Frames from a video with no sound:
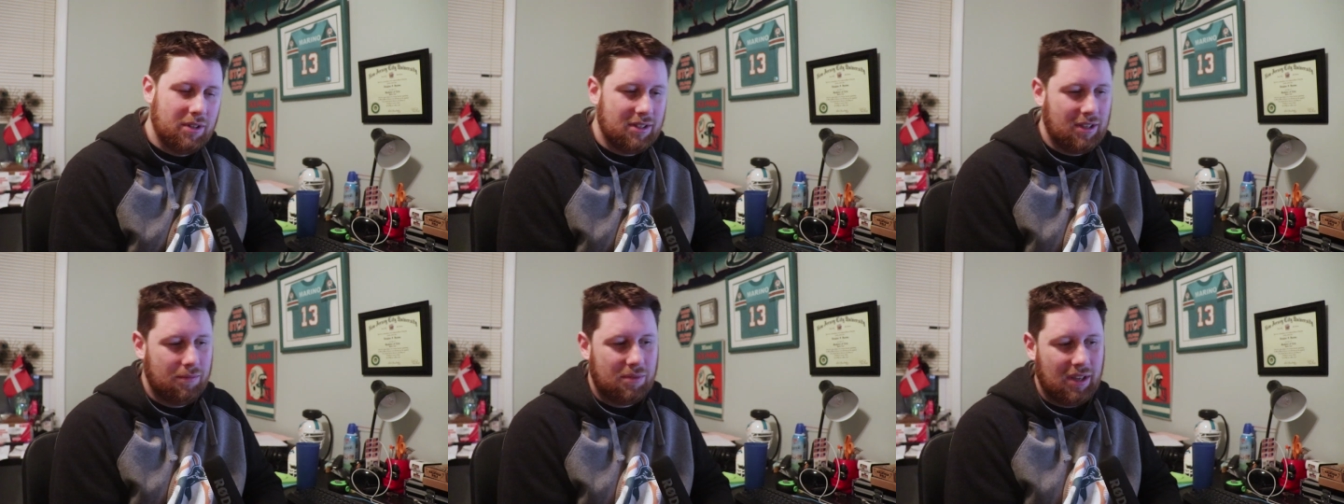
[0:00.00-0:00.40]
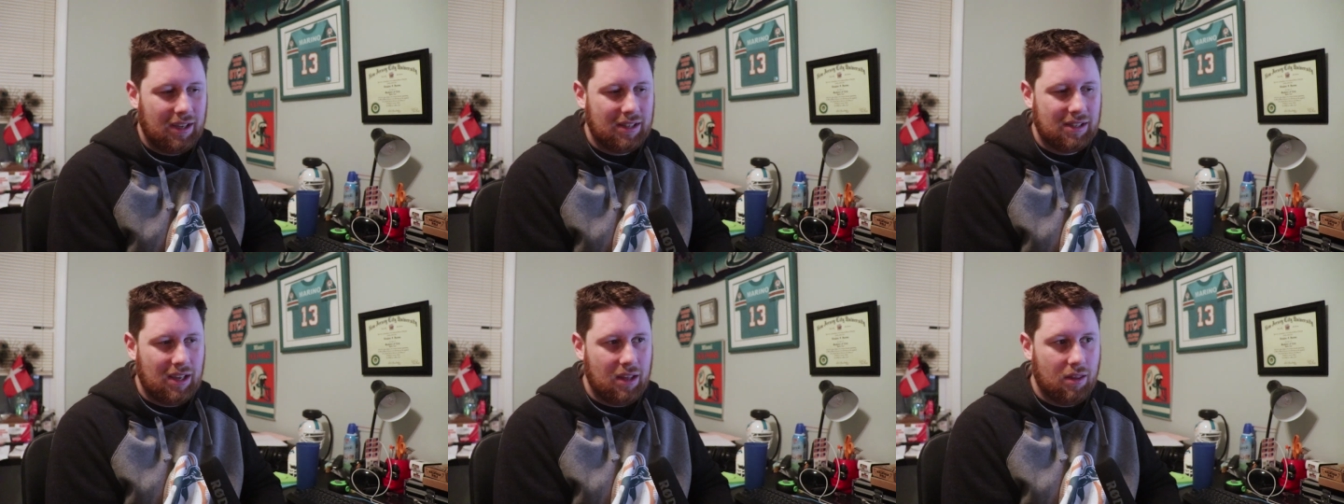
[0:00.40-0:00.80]
It seems
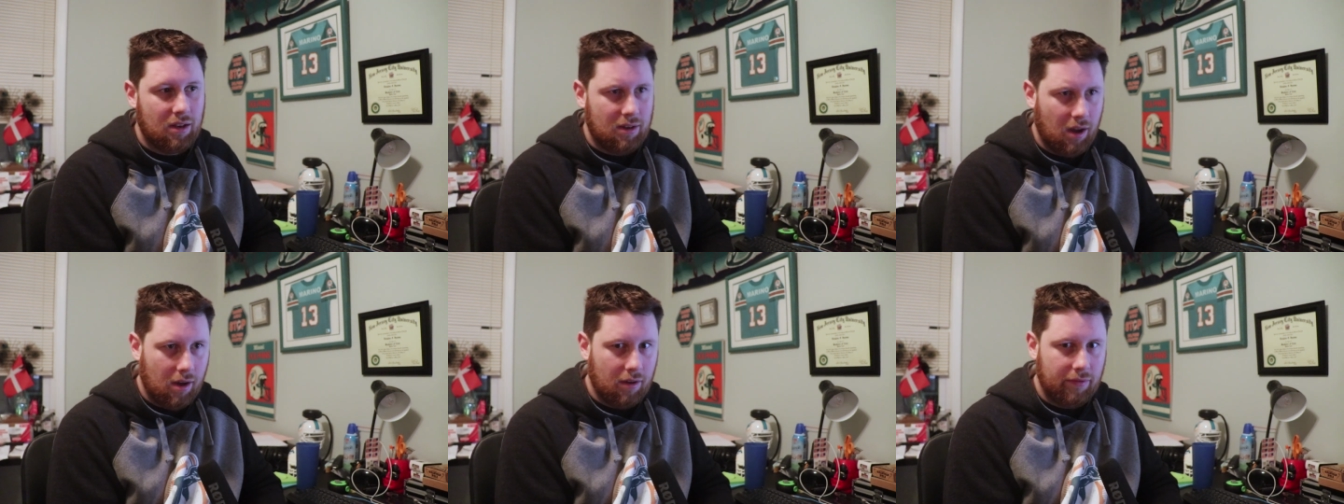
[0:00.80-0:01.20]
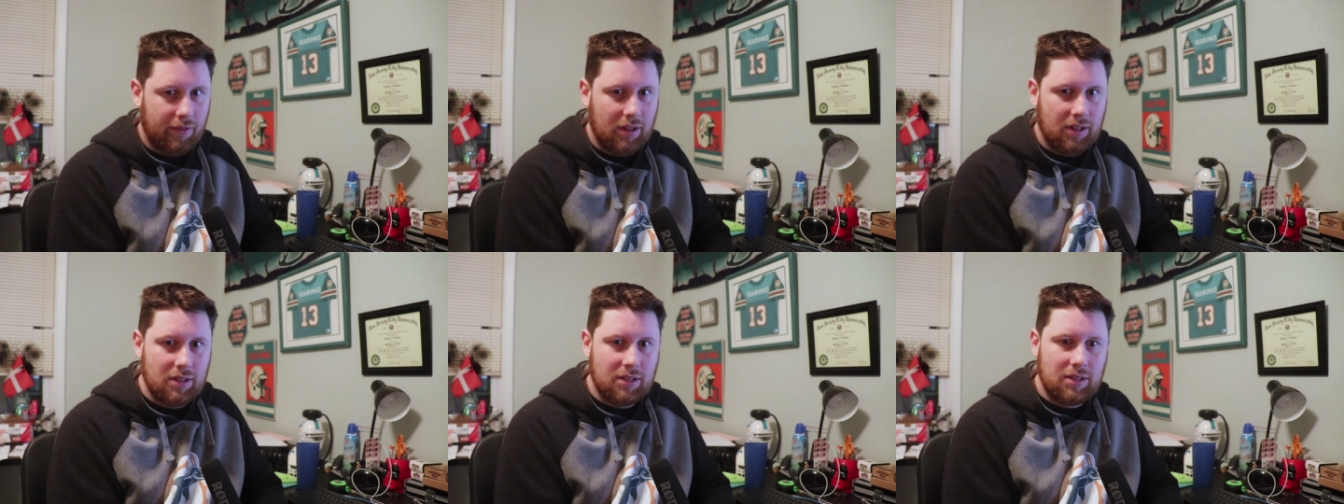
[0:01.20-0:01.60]
like it's like the
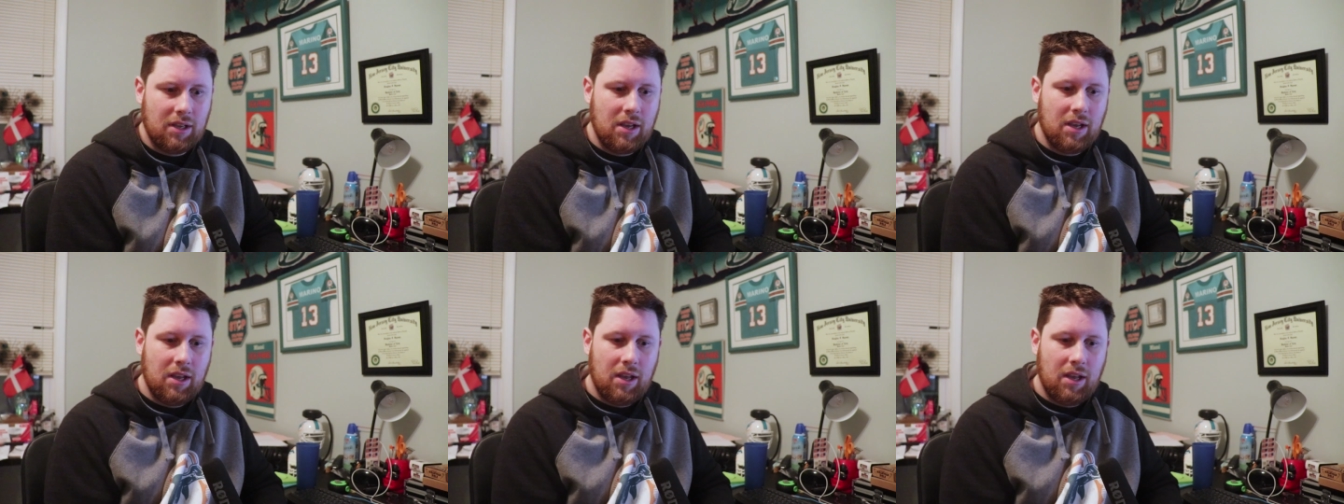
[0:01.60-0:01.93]
Dolphins.